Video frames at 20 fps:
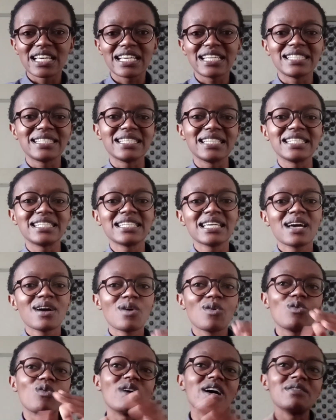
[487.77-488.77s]
Is it
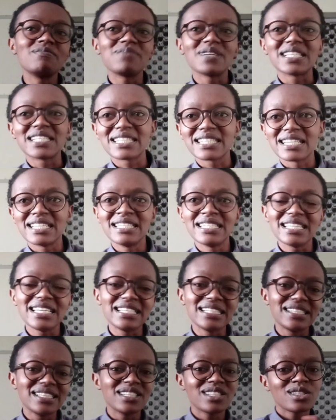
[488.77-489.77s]
1%?
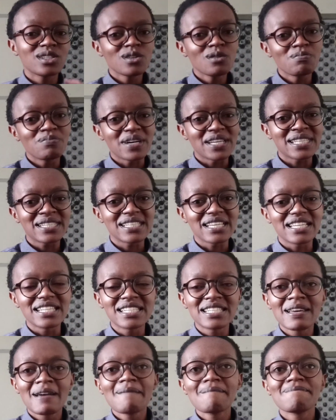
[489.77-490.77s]
Is it
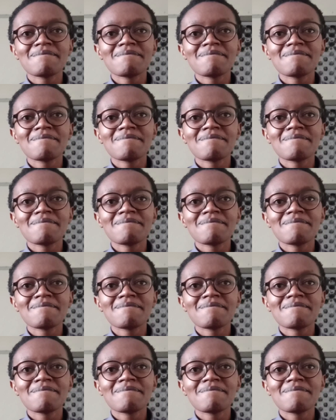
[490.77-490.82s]
2%?